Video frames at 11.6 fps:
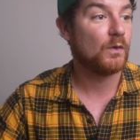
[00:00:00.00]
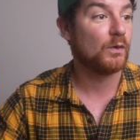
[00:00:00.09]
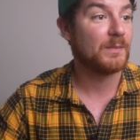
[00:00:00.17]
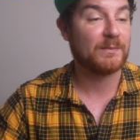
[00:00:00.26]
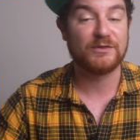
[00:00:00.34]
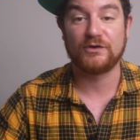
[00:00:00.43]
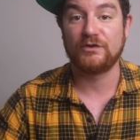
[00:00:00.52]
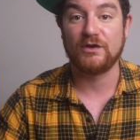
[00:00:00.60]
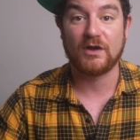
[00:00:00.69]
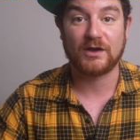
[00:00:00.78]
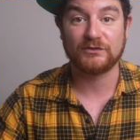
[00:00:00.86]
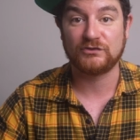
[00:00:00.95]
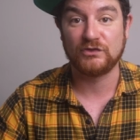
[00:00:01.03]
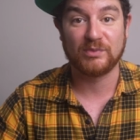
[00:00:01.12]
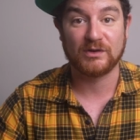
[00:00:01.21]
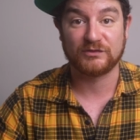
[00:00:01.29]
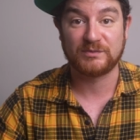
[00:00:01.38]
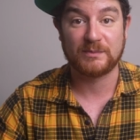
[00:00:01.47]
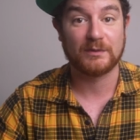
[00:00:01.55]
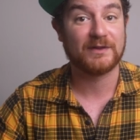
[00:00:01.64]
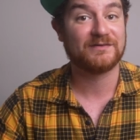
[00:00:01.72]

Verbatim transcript: or maybe they're not two polished people.